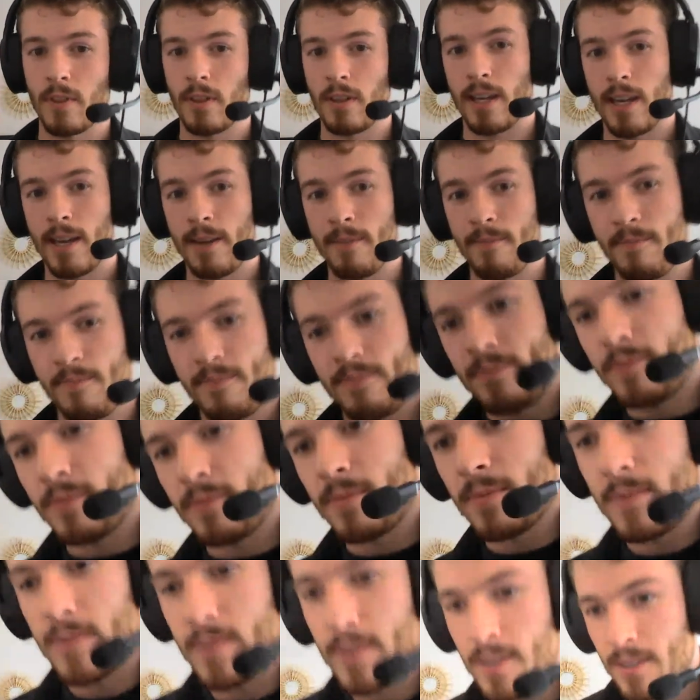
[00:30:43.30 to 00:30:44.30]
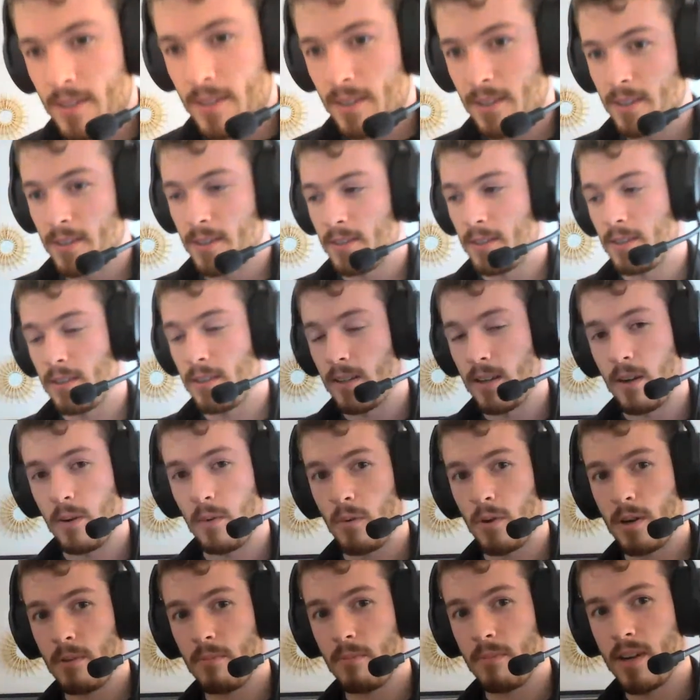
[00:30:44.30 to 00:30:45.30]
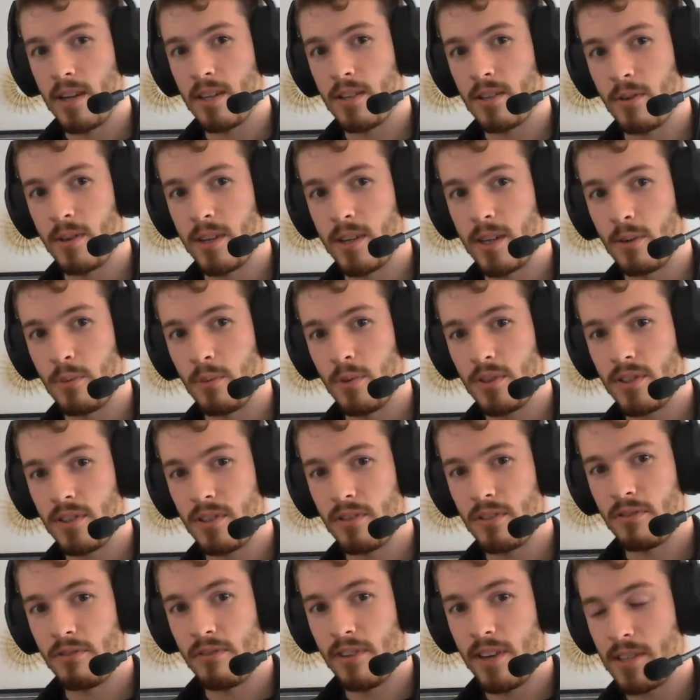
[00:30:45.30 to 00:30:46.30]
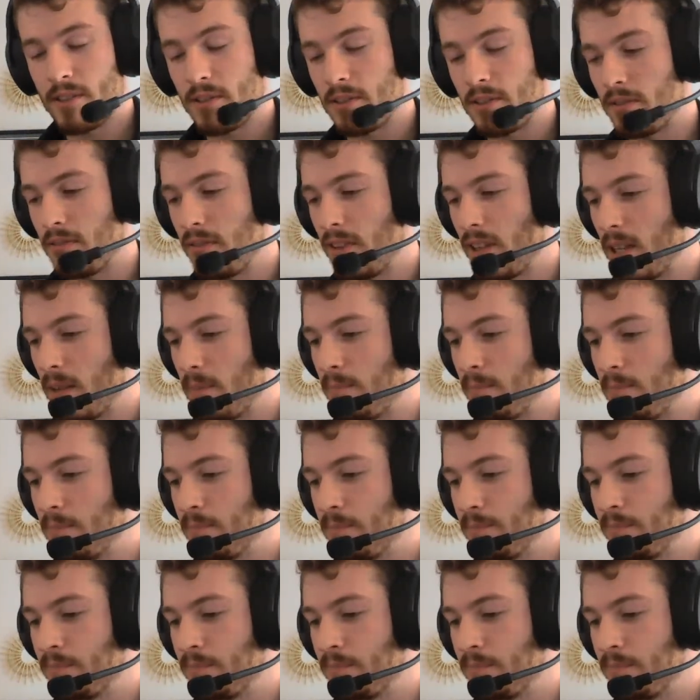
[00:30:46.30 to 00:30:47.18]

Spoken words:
Okay. What am I doing? What's the phrasal verb?